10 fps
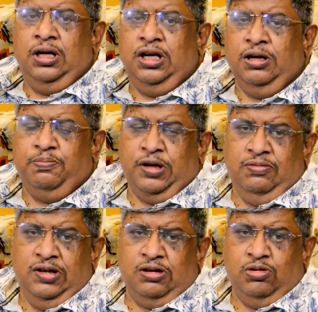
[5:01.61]
In a
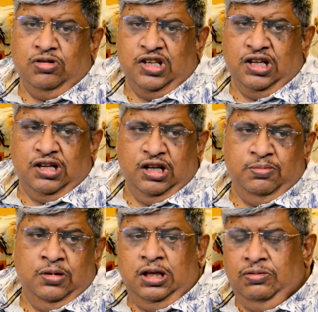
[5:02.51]
private cozy
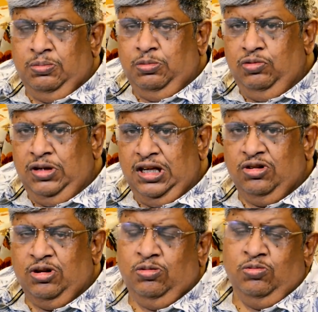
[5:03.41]
club, they were moving
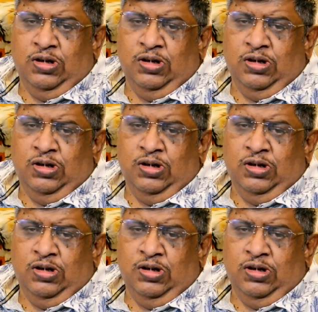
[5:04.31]
around